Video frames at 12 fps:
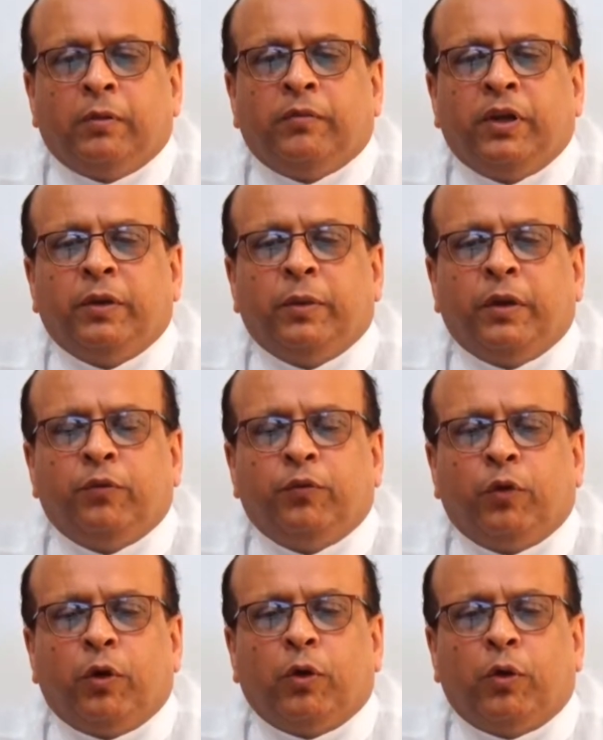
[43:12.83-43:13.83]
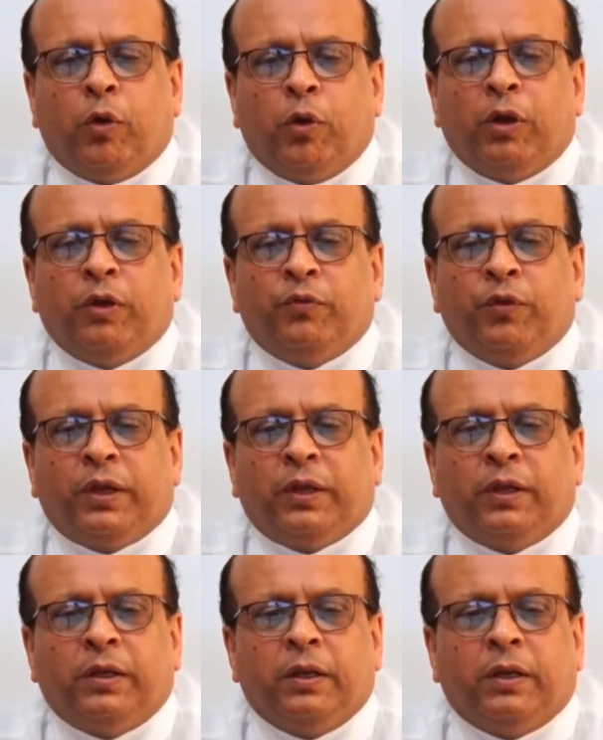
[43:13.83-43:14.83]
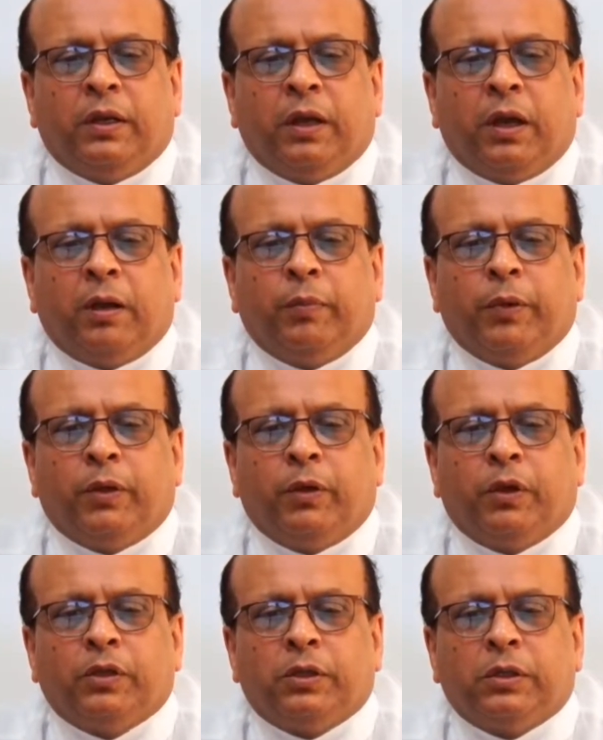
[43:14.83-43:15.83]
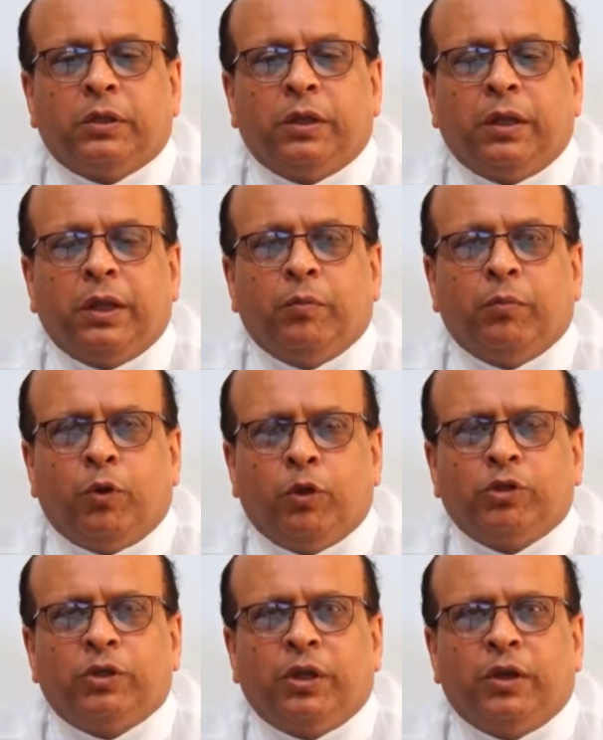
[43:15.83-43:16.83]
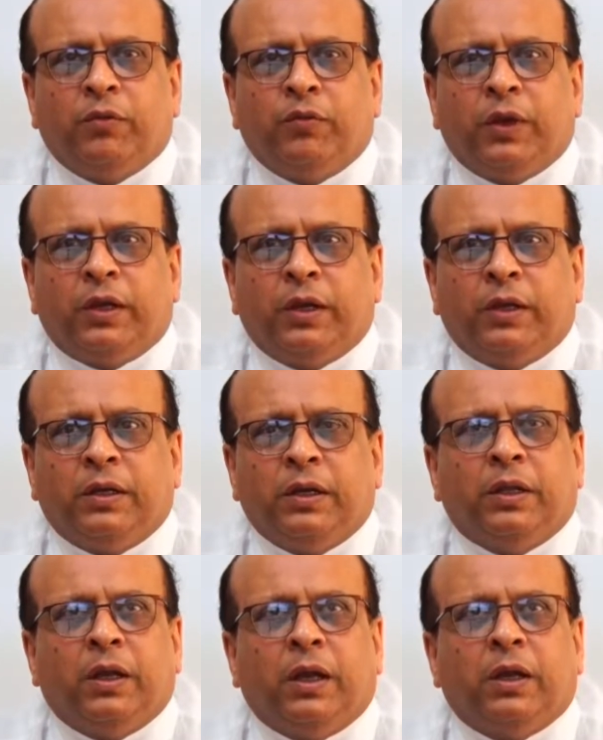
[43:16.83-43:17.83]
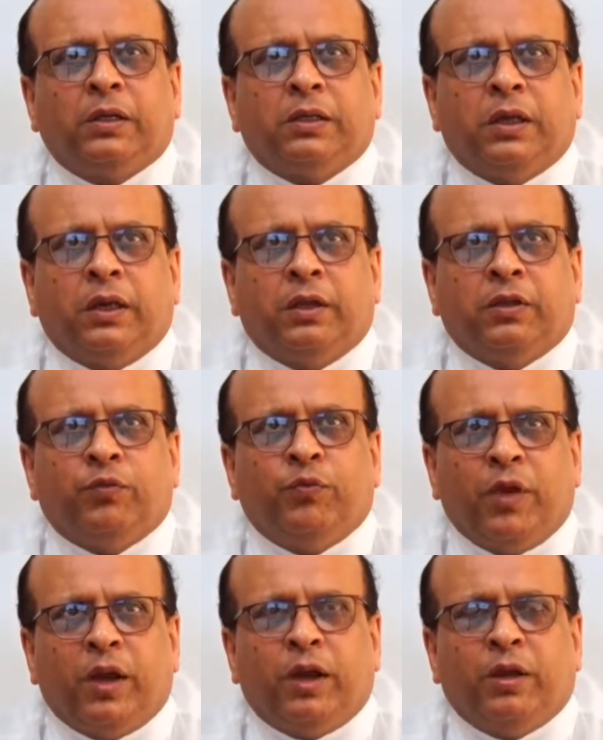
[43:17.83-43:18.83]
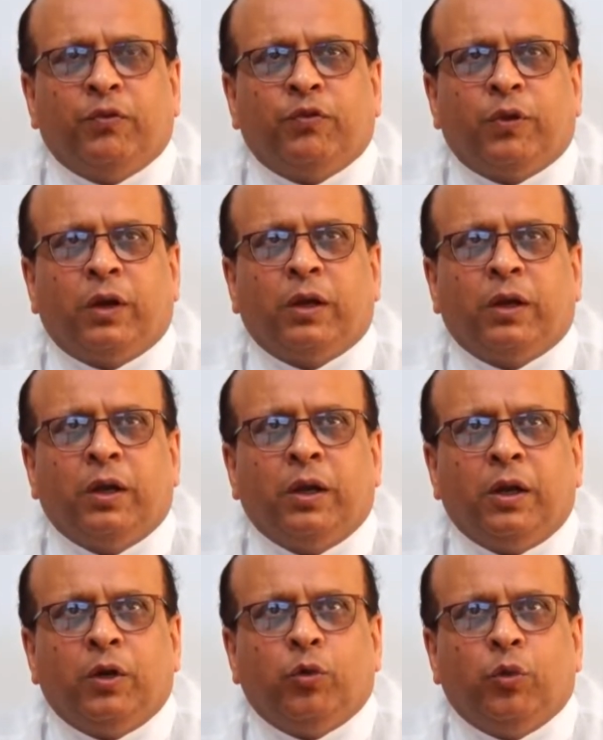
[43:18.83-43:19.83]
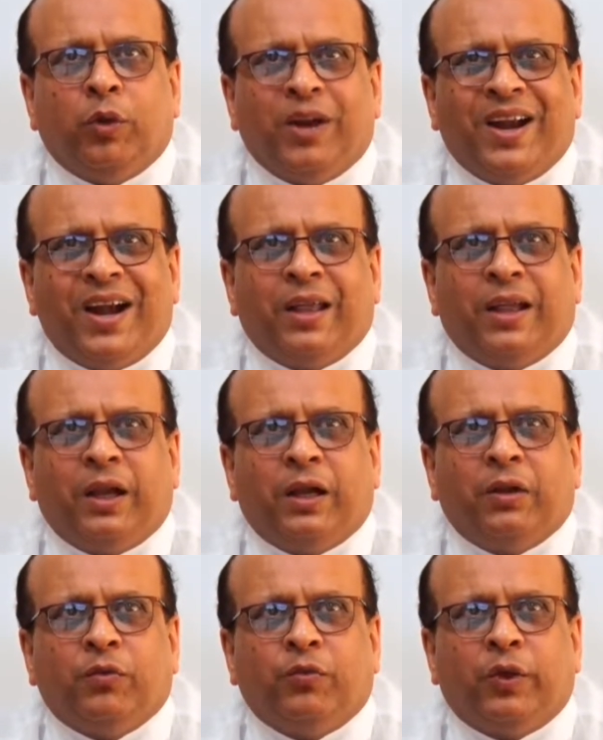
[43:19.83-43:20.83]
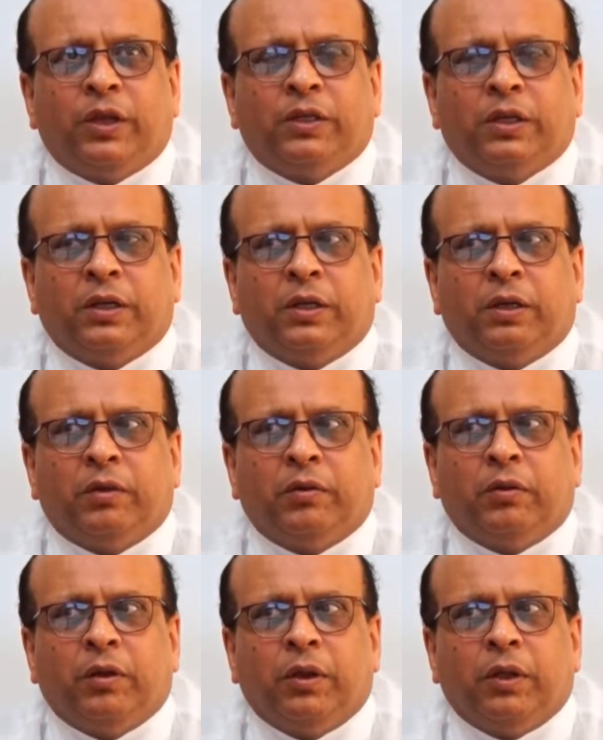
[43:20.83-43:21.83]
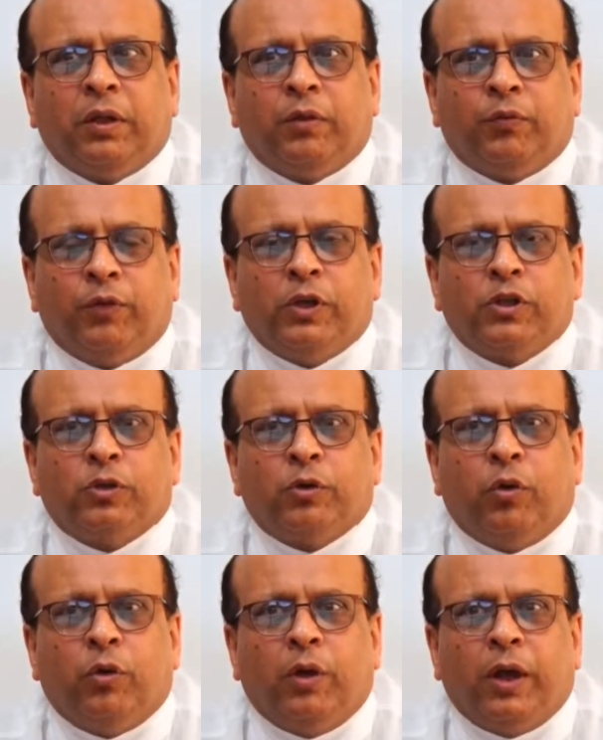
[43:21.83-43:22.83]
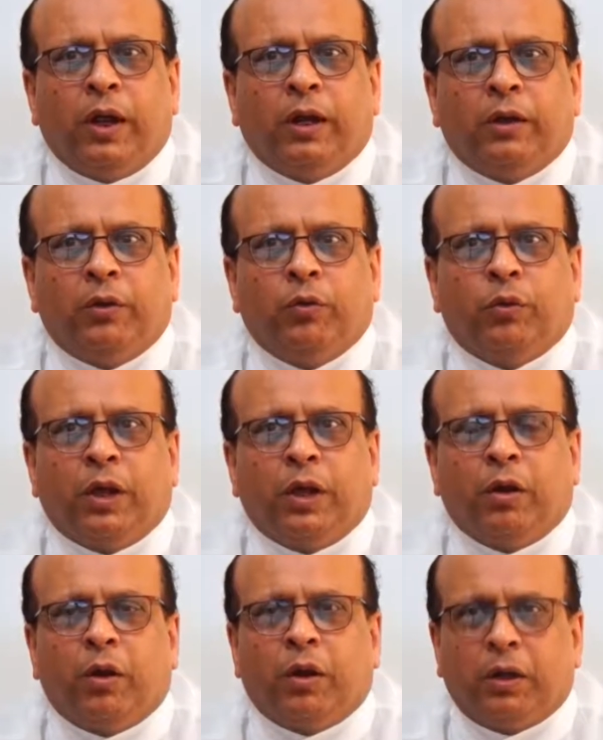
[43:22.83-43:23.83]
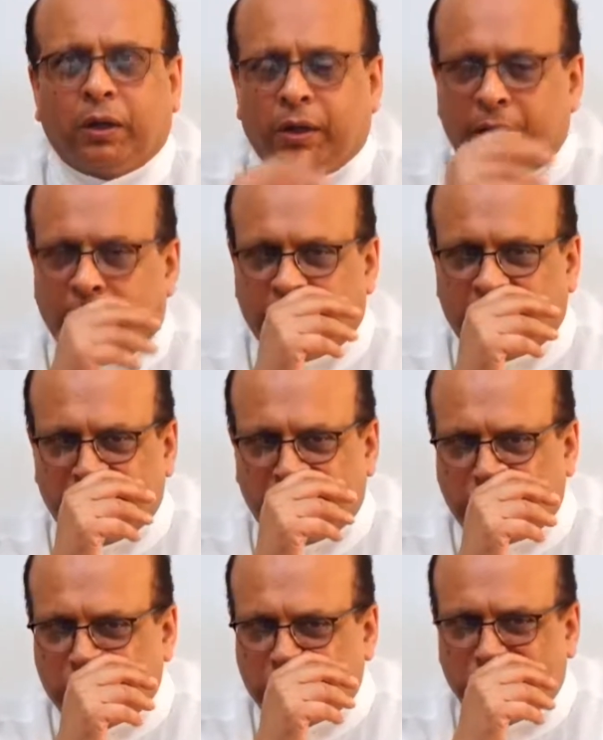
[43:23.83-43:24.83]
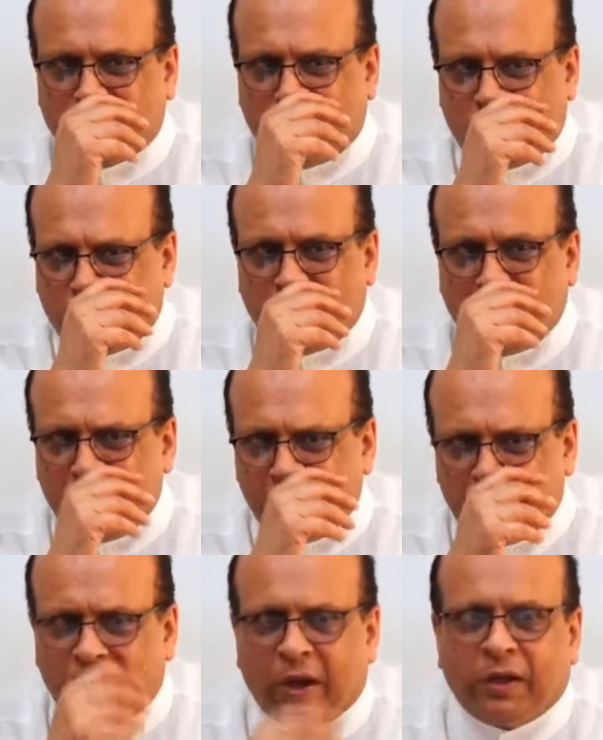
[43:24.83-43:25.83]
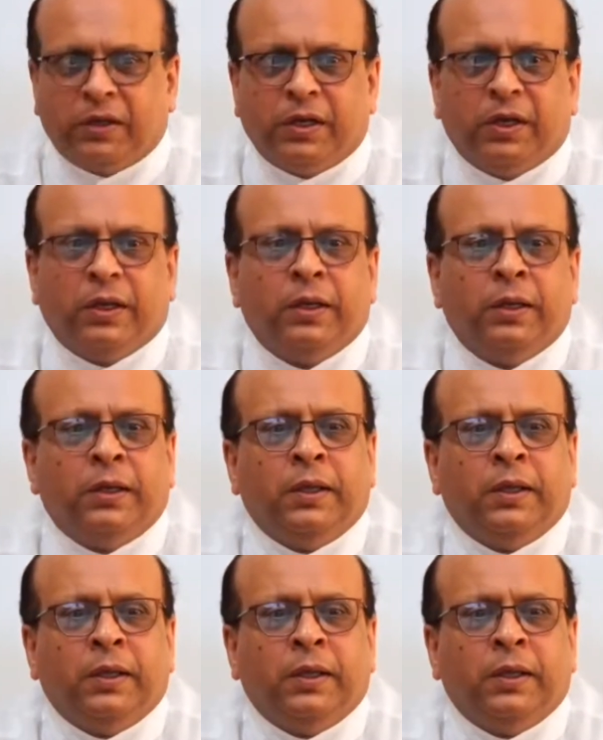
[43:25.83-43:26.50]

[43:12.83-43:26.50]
treatment for all infected TKR, because in most infected TKRs it is very difficult to eradicate infection in first go, and you cannot take a chance of reimplanting.